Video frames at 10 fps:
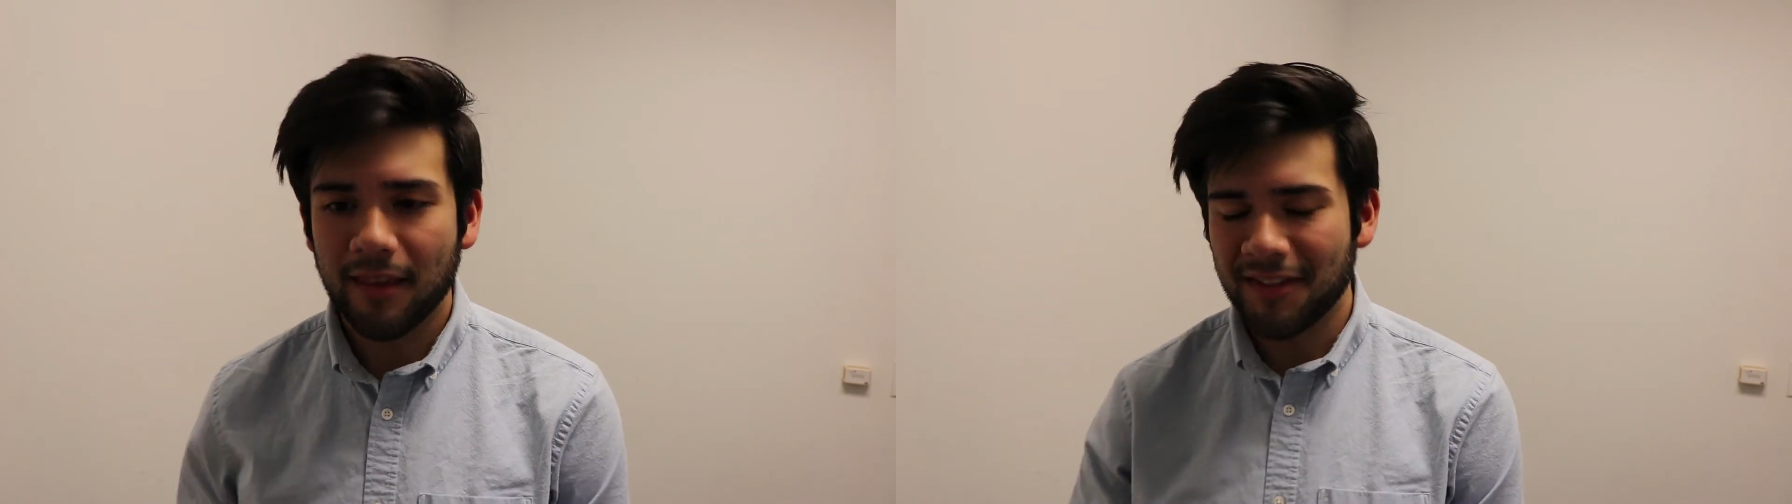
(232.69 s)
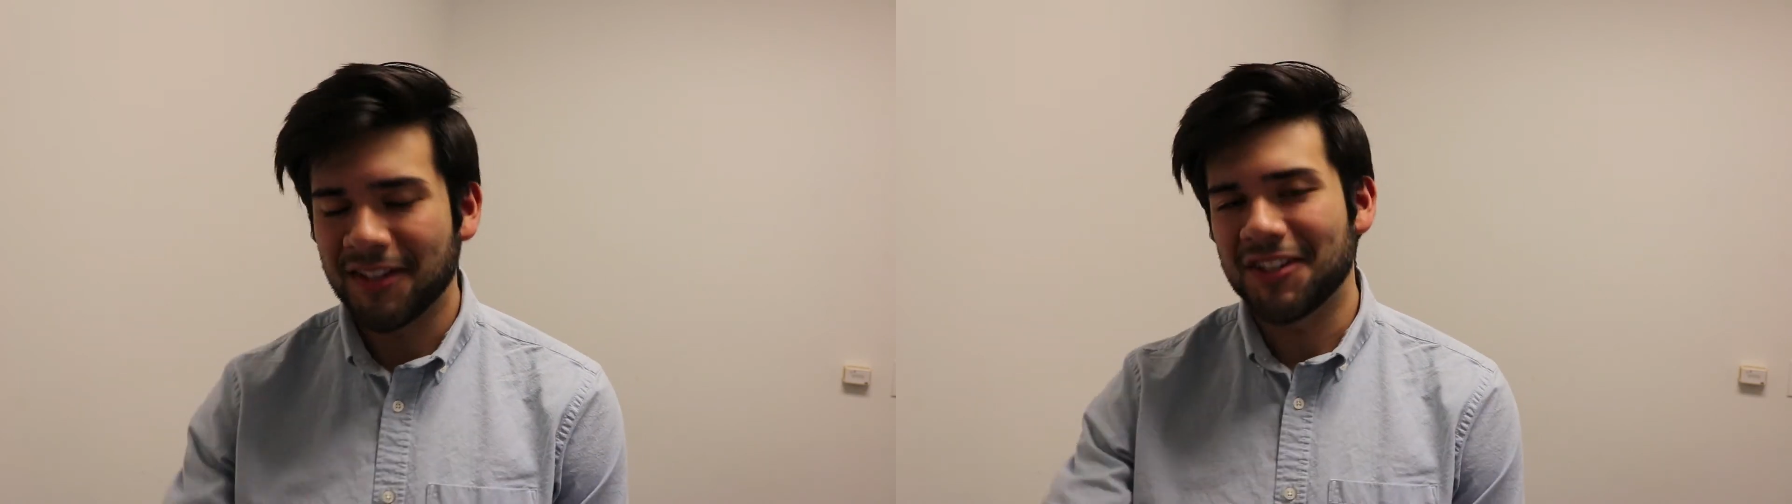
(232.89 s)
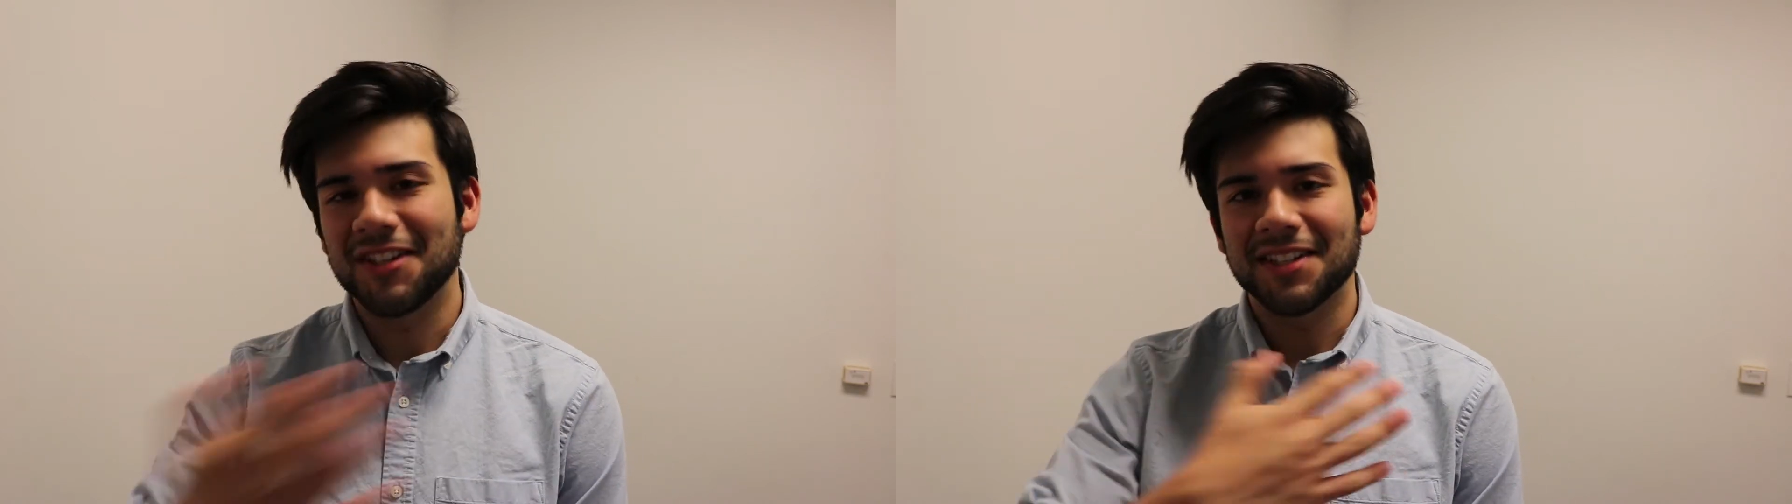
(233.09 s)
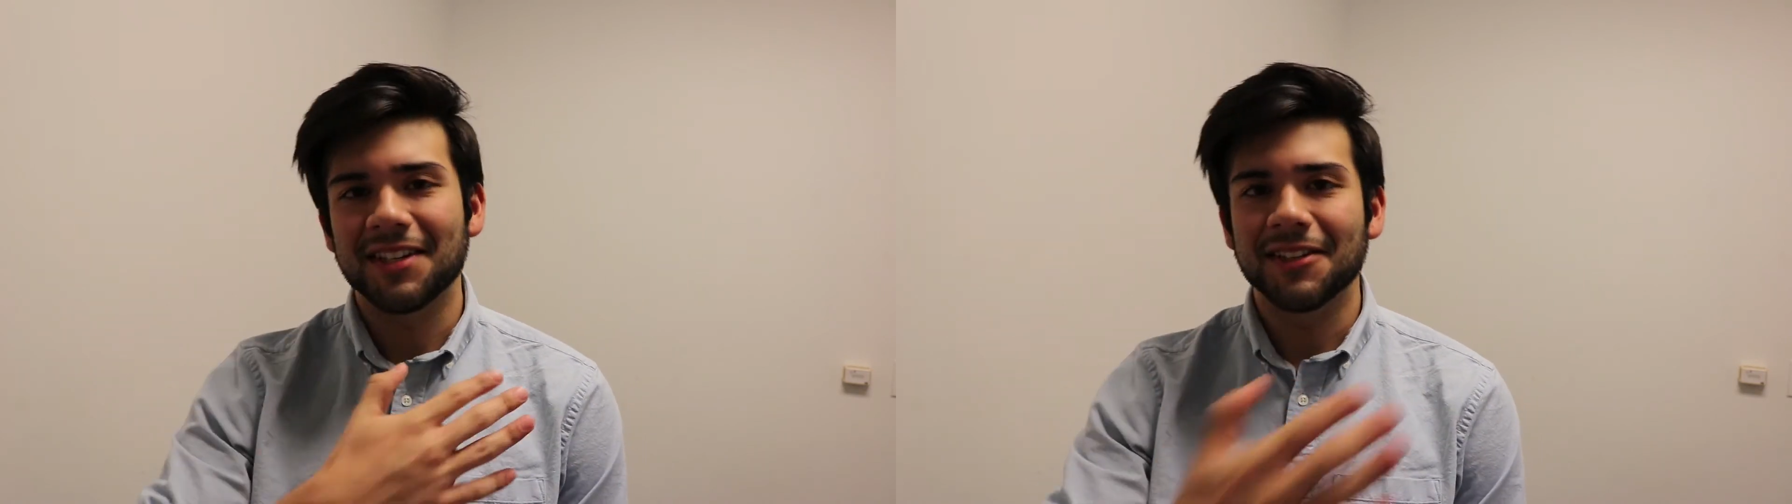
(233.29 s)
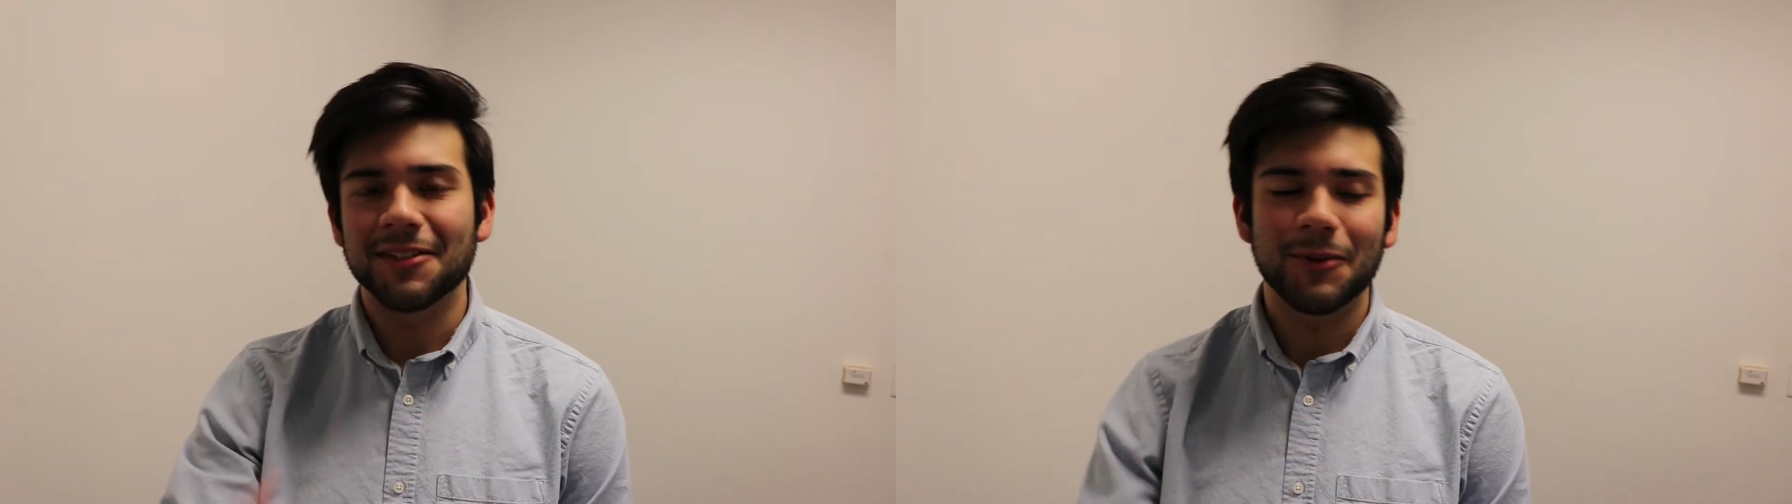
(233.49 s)
And then she
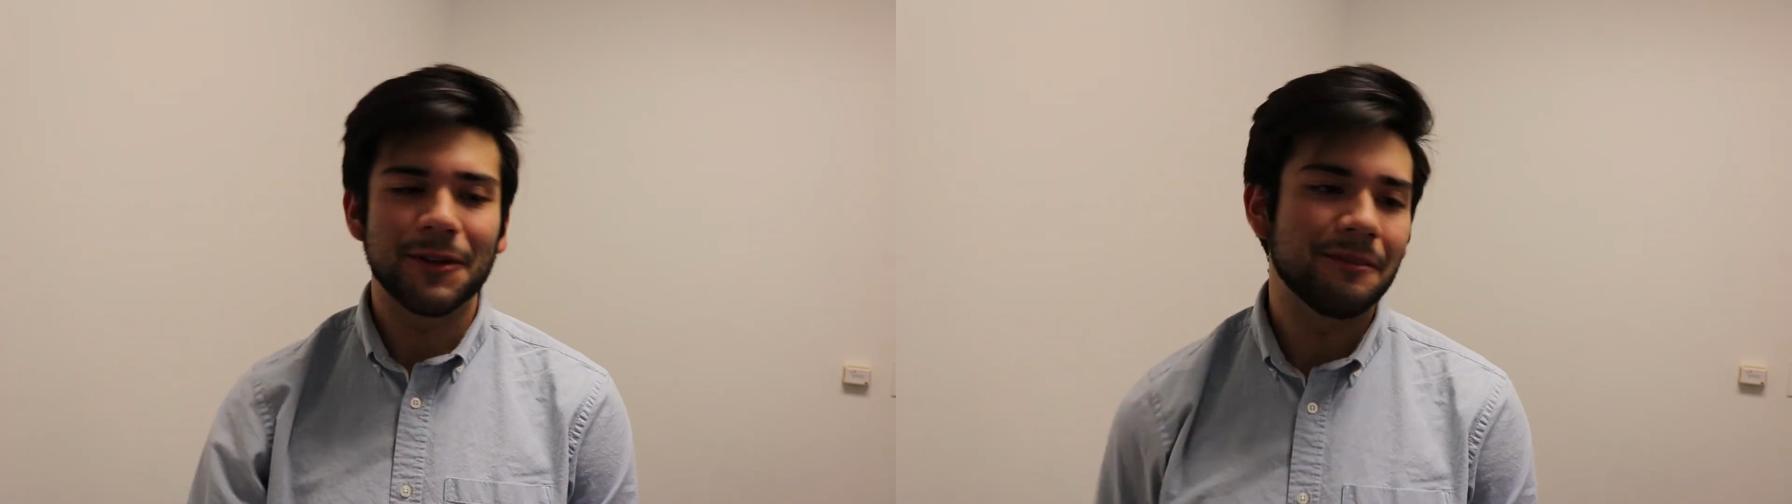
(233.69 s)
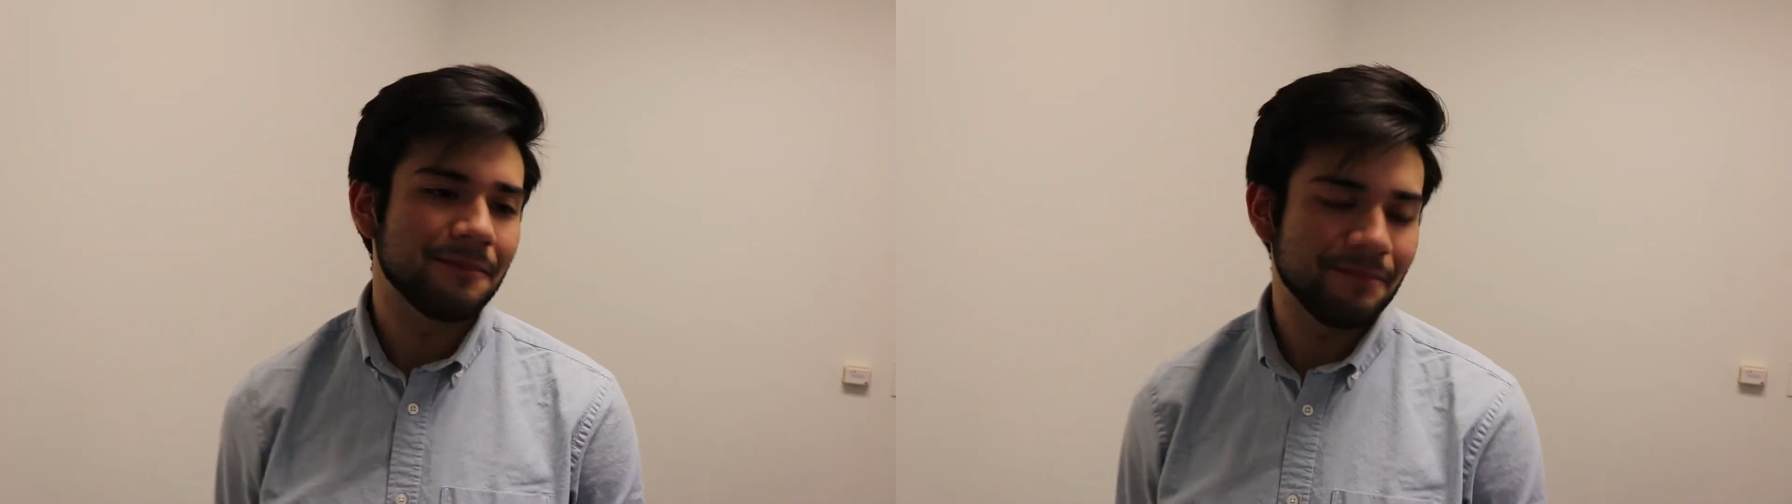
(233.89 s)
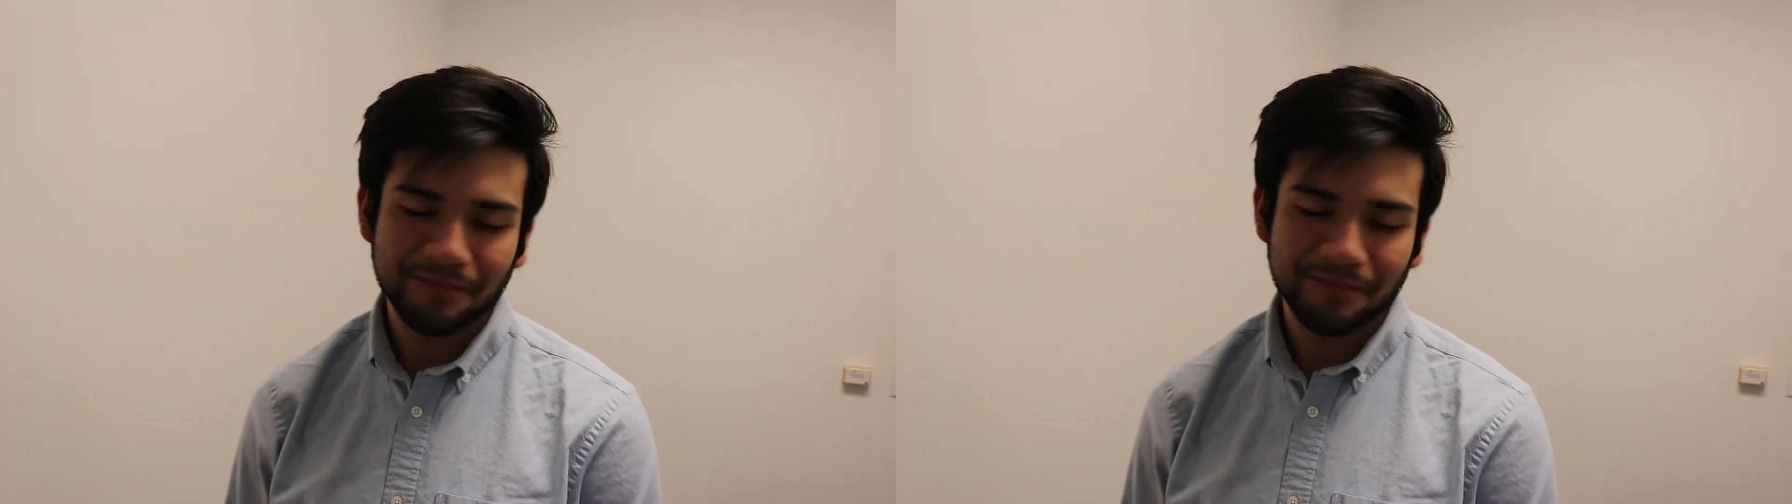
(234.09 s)
sings, but